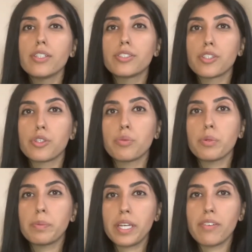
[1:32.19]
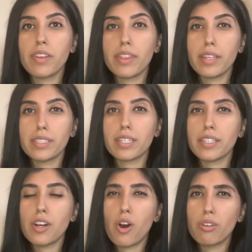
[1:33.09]
So you will be given these
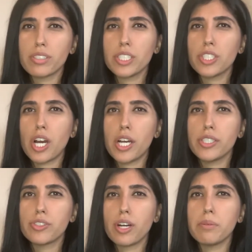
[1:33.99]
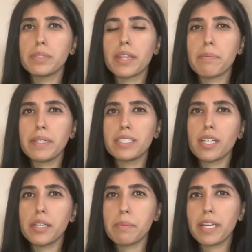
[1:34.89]
kind of orange eye drops, and they're meant to
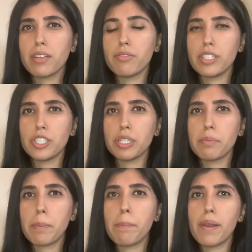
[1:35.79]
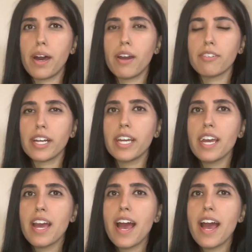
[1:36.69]
kind of make your vision a bit blurry,